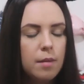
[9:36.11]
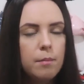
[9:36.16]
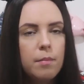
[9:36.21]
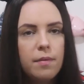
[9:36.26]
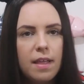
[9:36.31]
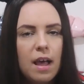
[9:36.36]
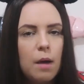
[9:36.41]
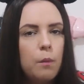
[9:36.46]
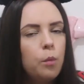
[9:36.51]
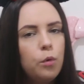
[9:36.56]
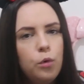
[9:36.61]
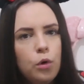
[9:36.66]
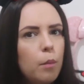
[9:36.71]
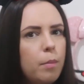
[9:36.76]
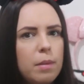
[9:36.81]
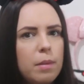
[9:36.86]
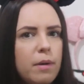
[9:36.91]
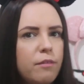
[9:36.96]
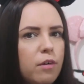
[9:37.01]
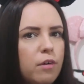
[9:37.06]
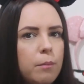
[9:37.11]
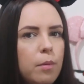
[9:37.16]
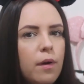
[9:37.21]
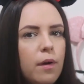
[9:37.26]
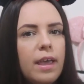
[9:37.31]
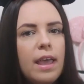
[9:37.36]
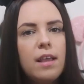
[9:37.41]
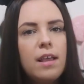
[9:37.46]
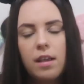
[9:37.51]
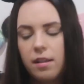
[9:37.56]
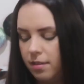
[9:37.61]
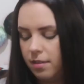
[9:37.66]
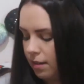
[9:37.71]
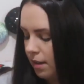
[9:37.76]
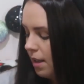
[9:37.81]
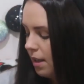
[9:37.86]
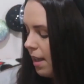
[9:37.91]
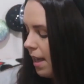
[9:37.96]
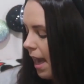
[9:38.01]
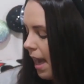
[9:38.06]
but that would not be in my front pocket, because
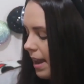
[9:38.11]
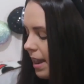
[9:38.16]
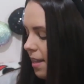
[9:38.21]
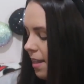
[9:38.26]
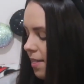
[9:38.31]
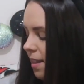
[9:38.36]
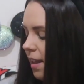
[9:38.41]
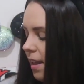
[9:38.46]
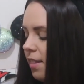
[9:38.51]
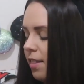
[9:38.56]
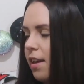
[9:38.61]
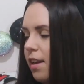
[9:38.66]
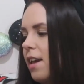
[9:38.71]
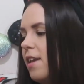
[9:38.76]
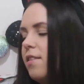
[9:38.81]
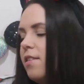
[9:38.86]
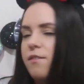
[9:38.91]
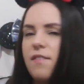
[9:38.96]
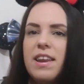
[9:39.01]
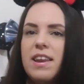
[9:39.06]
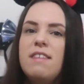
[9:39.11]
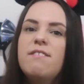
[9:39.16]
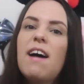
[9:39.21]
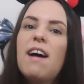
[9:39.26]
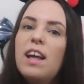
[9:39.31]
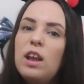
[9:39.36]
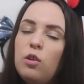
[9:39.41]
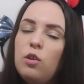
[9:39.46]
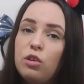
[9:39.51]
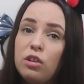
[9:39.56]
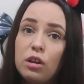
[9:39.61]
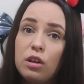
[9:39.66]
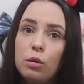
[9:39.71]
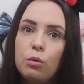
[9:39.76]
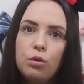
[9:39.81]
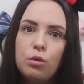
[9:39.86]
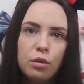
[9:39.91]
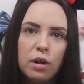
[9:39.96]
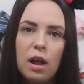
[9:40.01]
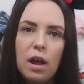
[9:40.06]
anything that is of any value to you,